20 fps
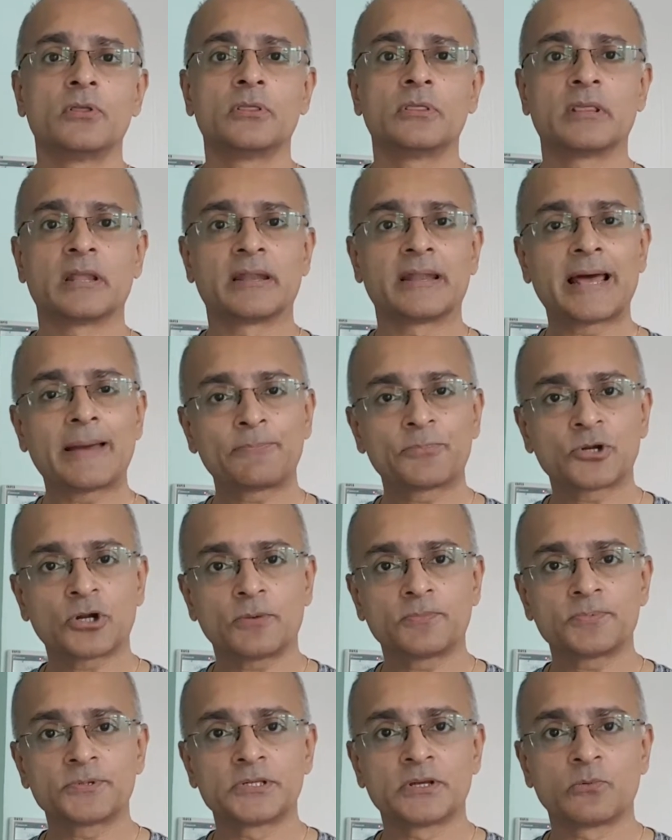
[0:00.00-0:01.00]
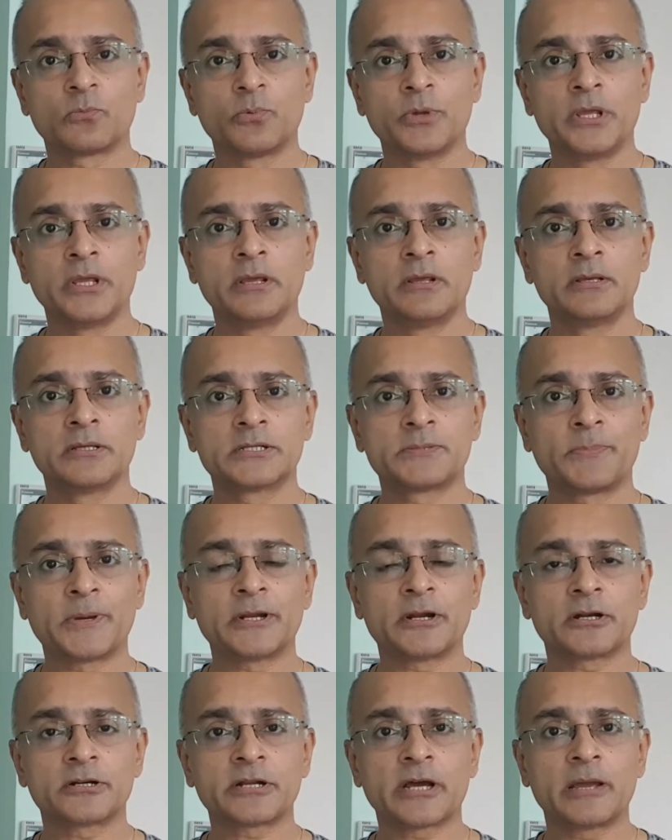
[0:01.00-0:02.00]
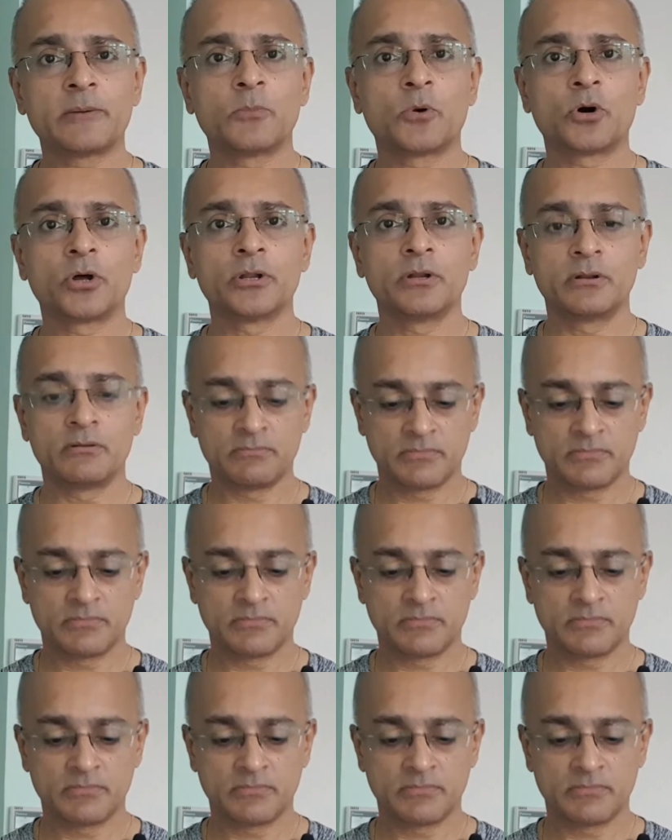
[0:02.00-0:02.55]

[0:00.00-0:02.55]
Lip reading: the laptops that we spend our time on,